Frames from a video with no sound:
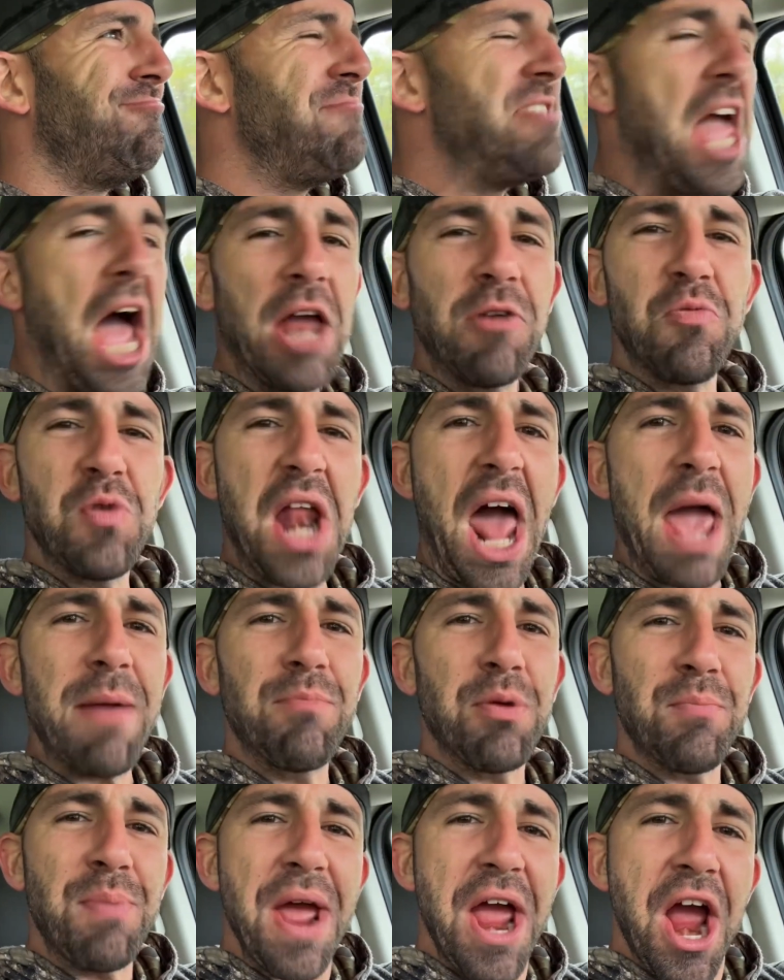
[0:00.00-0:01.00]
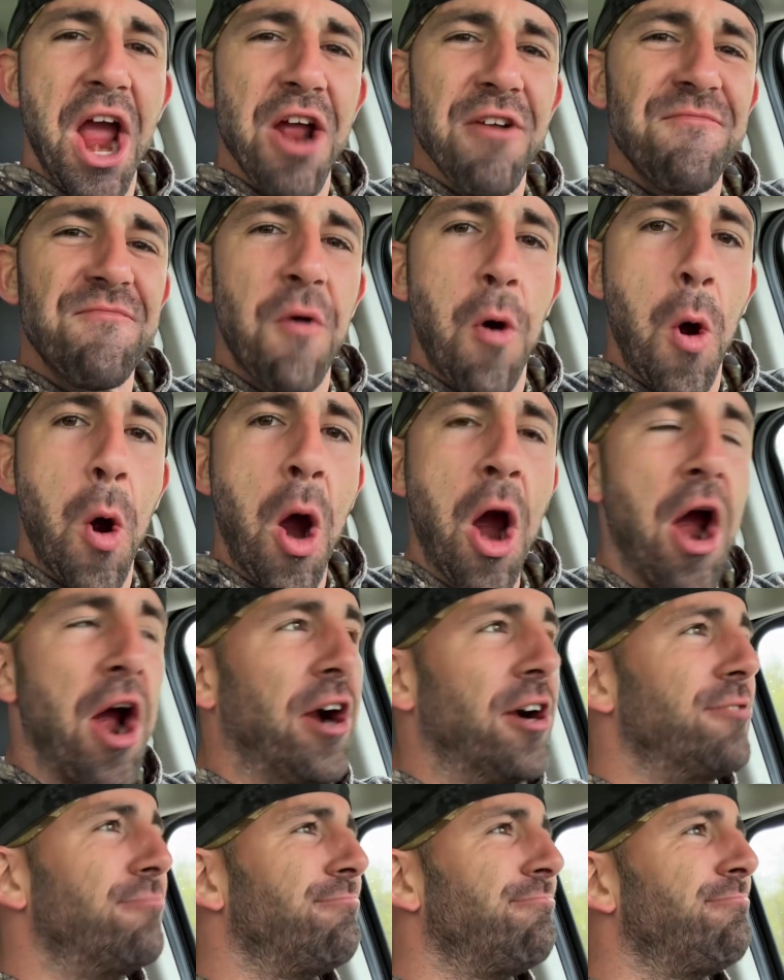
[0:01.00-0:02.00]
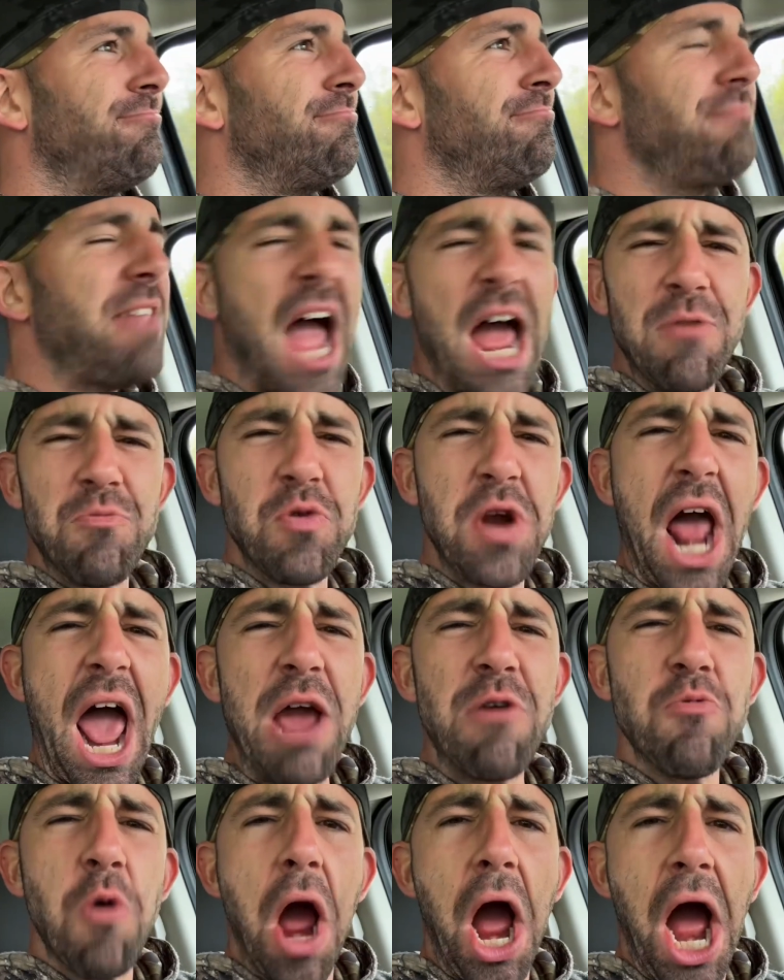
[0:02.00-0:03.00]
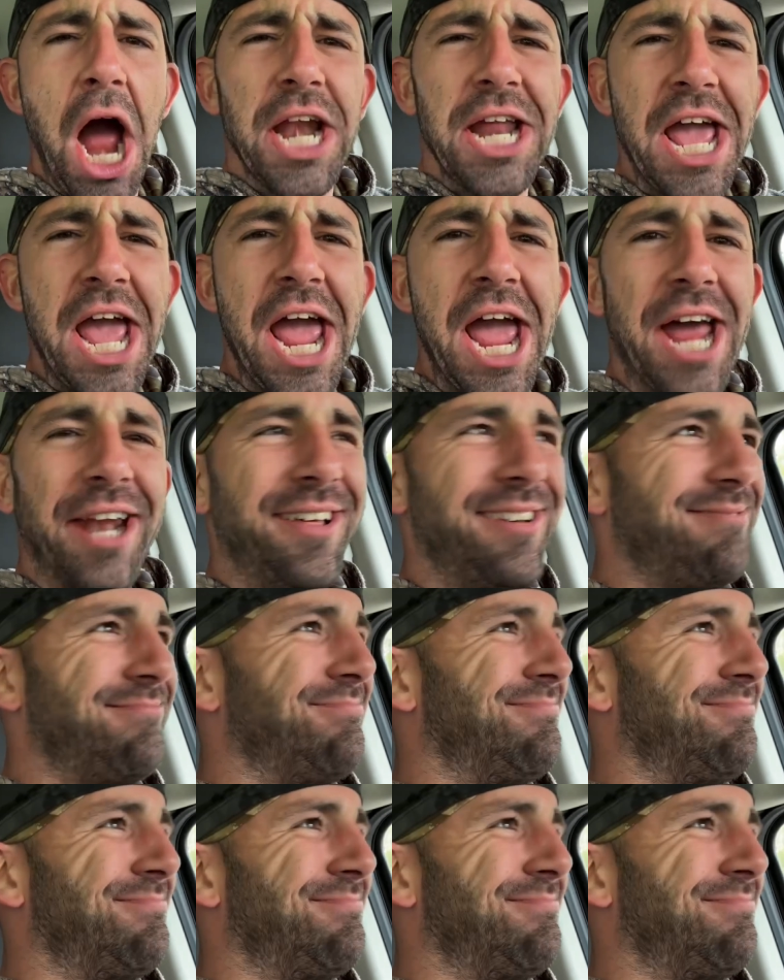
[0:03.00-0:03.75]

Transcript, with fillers: Not what I prepared for. Not what I wanted.